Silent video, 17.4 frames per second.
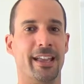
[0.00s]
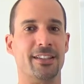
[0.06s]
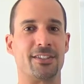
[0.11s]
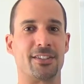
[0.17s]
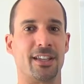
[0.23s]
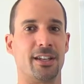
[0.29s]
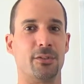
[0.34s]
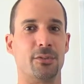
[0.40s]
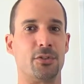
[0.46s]

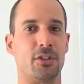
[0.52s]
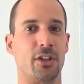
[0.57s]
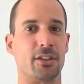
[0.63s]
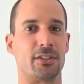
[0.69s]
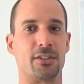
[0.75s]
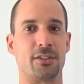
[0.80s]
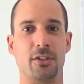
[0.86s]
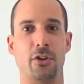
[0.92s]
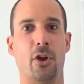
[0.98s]
instead of
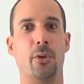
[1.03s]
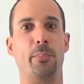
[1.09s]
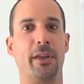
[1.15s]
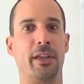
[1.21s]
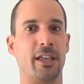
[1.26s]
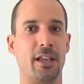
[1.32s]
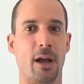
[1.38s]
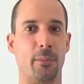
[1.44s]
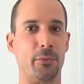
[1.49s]
just you know
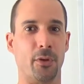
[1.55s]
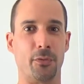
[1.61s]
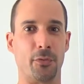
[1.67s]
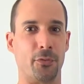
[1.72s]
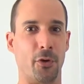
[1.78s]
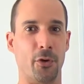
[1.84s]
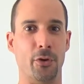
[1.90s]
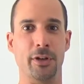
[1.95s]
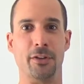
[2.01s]
picking up your
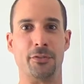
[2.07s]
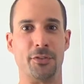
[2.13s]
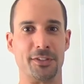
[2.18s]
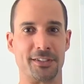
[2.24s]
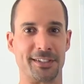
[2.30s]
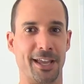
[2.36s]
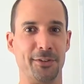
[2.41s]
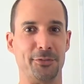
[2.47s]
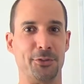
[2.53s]
phone if
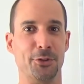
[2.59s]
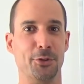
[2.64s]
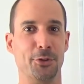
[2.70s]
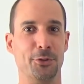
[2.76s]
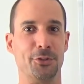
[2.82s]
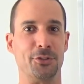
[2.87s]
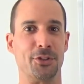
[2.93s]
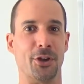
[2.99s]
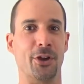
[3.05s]
it's safe to
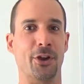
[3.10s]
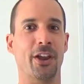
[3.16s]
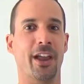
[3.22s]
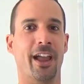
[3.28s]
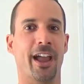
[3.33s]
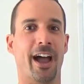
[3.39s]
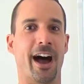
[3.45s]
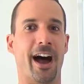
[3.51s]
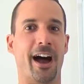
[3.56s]
do so
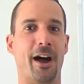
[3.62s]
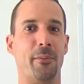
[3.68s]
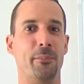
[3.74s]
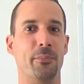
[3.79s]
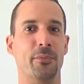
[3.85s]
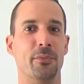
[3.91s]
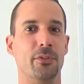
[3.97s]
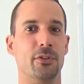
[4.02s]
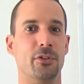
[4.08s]

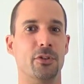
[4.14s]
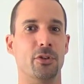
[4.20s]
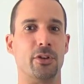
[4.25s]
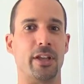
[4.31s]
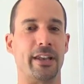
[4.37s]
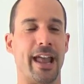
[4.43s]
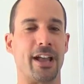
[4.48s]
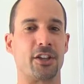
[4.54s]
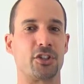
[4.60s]
um, you
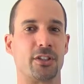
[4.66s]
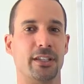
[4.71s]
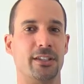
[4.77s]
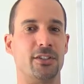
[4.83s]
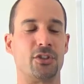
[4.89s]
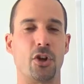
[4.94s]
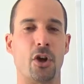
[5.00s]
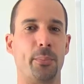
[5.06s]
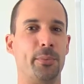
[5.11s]
can actually
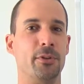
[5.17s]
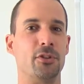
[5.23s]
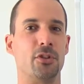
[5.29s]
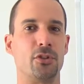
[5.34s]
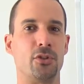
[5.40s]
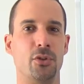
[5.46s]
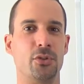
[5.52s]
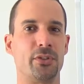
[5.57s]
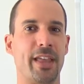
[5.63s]
stop and
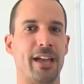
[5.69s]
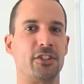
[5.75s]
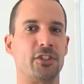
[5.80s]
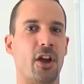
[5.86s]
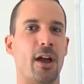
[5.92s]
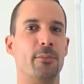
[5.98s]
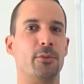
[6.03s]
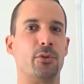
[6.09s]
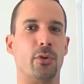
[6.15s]
just use that
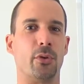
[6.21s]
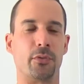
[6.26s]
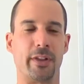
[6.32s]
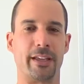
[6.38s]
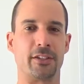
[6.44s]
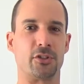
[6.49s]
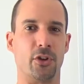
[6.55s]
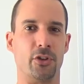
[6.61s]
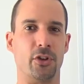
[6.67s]
time to
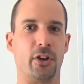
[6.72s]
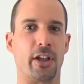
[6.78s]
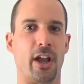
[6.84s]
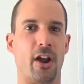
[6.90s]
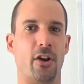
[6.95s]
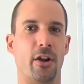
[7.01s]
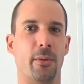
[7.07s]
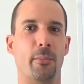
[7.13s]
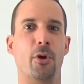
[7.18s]
reflect on your
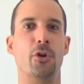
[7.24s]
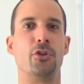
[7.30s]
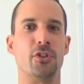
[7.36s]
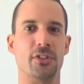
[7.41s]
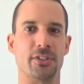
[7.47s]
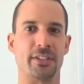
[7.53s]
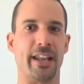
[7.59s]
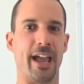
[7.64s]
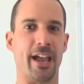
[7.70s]
current
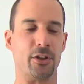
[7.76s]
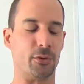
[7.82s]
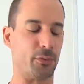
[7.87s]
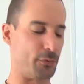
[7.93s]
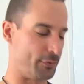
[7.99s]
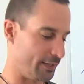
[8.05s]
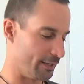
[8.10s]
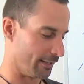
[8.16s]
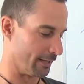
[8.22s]
emotions and how you're
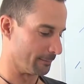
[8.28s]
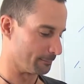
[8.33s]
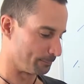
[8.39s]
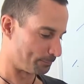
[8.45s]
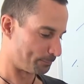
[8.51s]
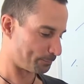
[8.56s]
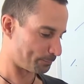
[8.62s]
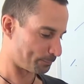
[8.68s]
feeling